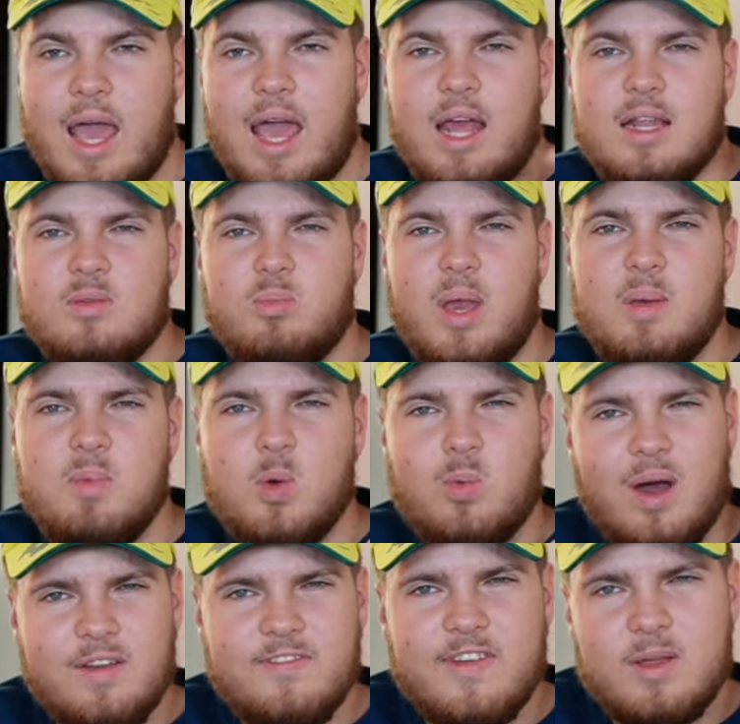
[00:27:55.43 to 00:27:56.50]
And maybe
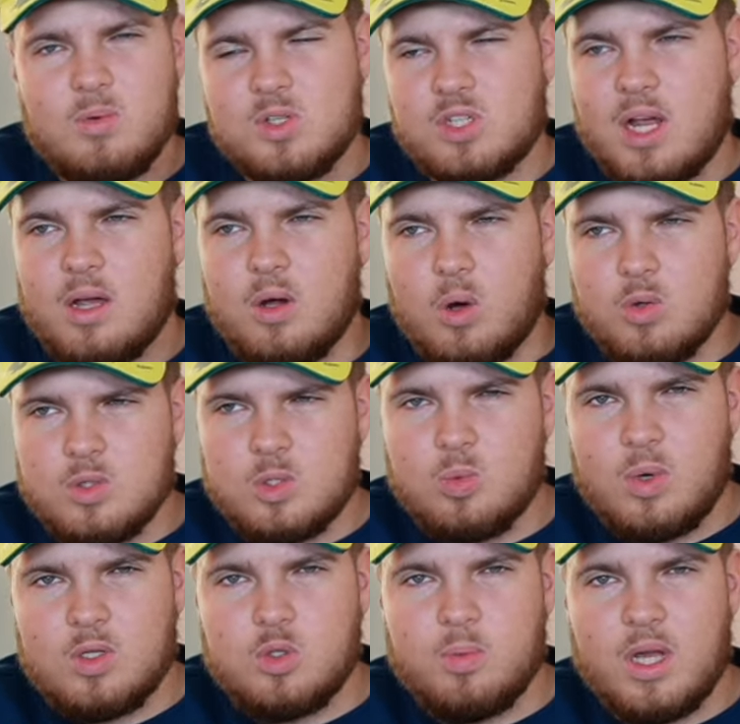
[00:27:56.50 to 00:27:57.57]
one thing which I also
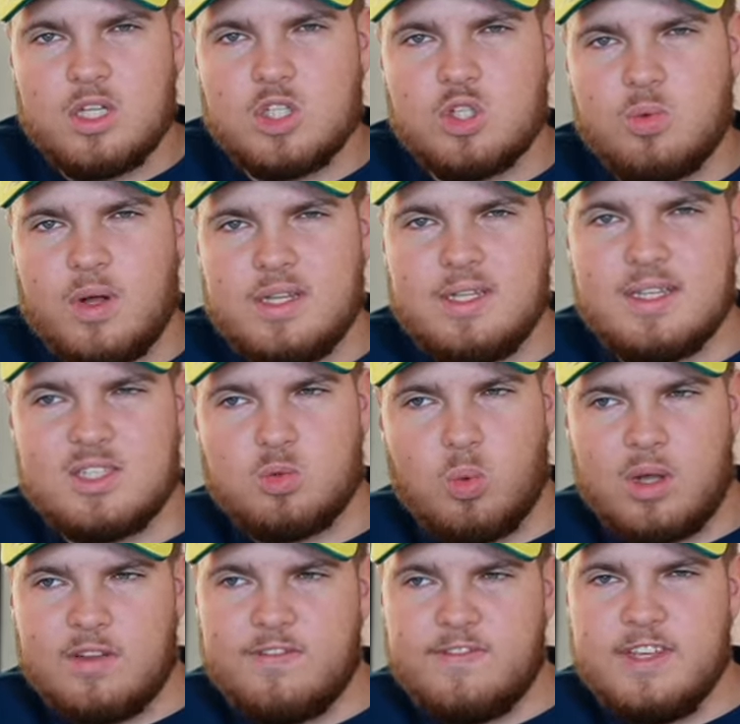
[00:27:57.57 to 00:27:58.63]
want to mention right here is
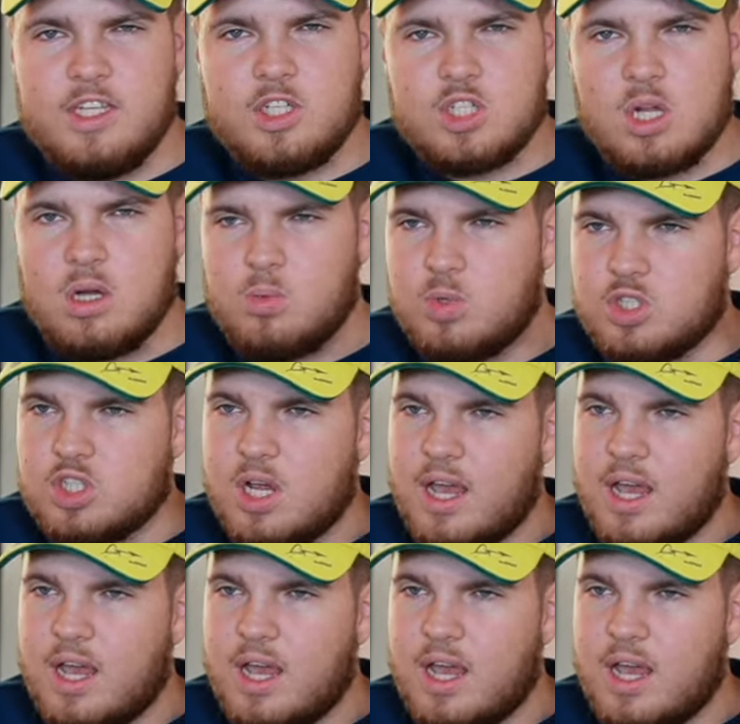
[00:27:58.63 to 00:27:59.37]
one feature which I